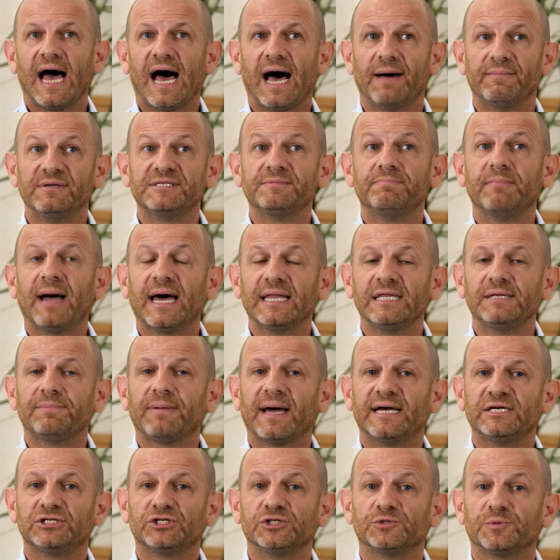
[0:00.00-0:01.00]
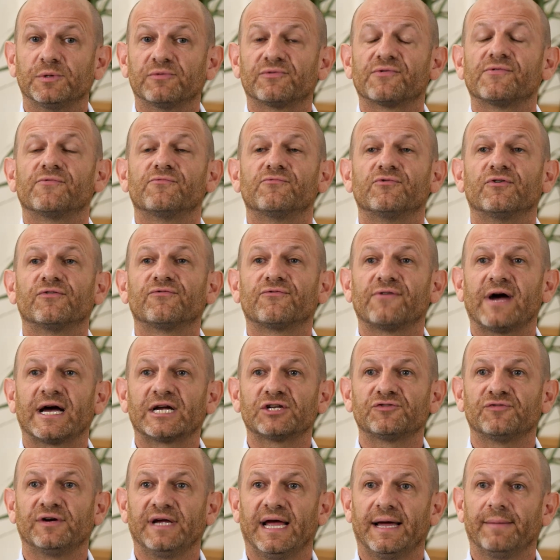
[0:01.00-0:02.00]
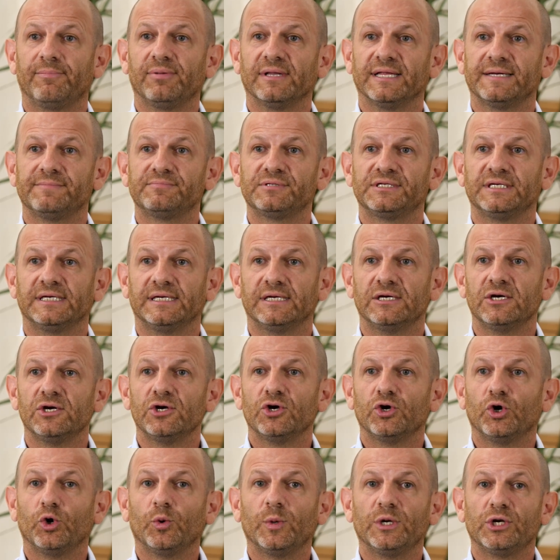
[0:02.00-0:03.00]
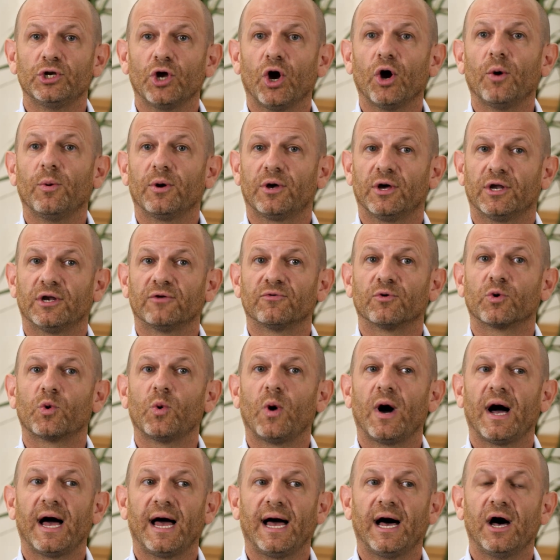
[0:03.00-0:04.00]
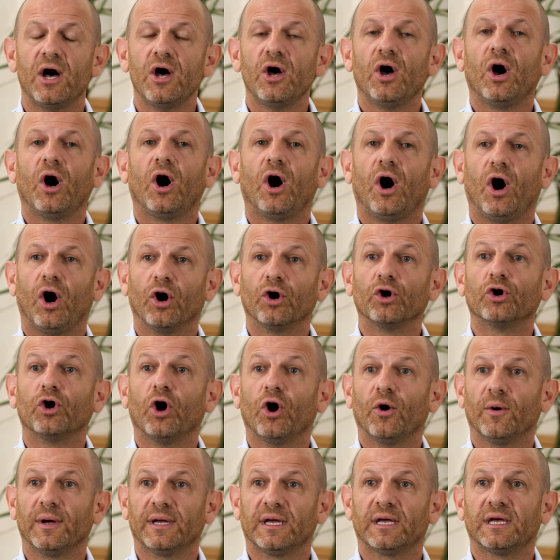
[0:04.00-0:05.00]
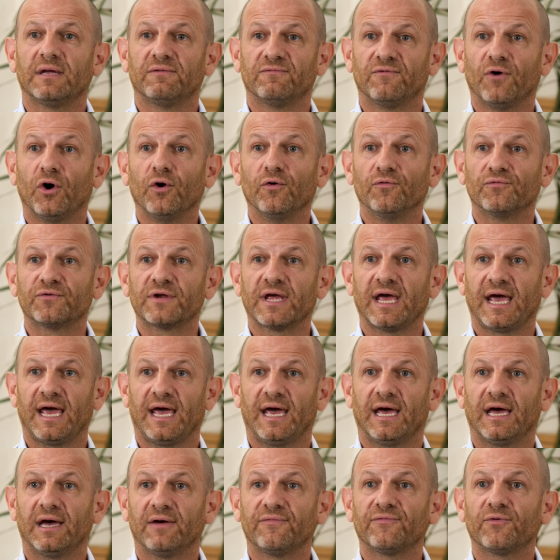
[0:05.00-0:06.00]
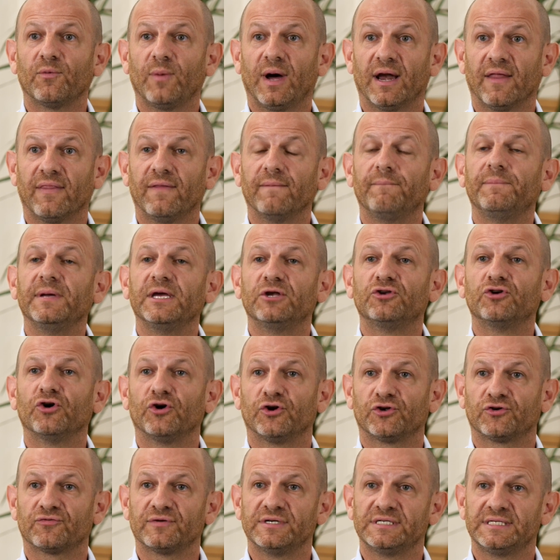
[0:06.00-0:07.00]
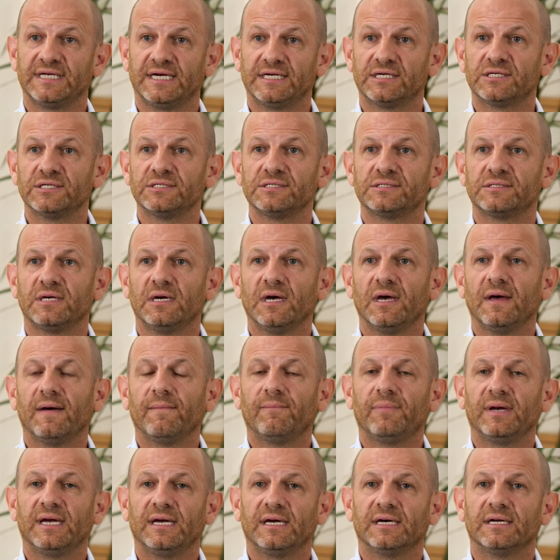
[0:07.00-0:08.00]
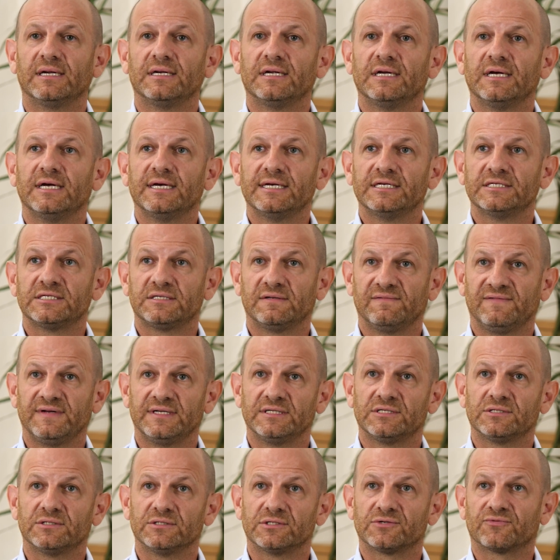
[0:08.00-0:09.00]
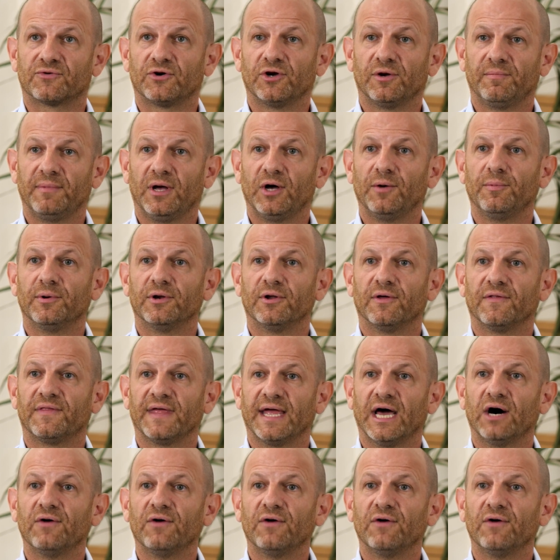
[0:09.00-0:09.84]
It's mainly patients with refractory epilepsy who we know are going to require ongoing involved care from one of the big tertiary centres, be it St Vincent's, Royal Melbourne or the